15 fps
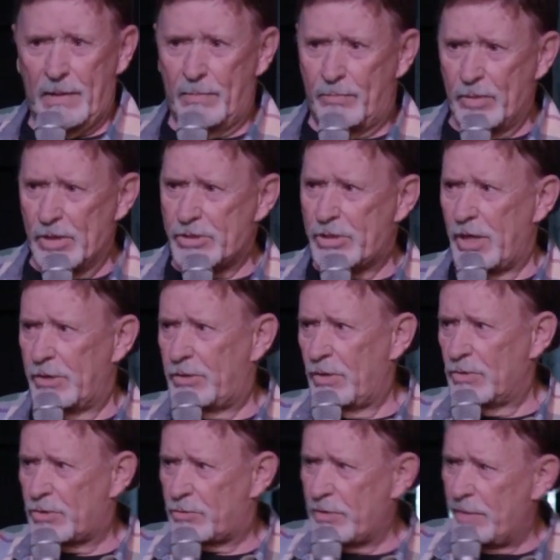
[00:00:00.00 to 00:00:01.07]
Appreciate
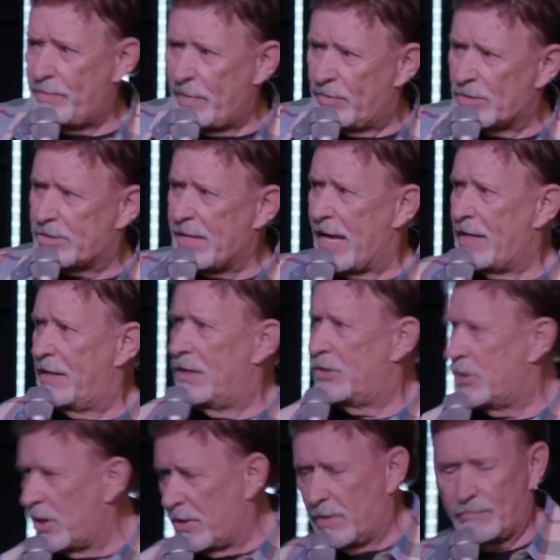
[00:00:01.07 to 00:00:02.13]
those three people standing and
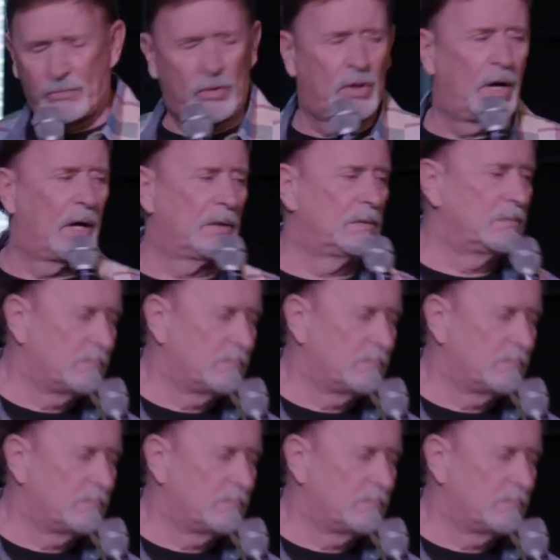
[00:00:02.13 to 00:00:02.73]
cheering for God.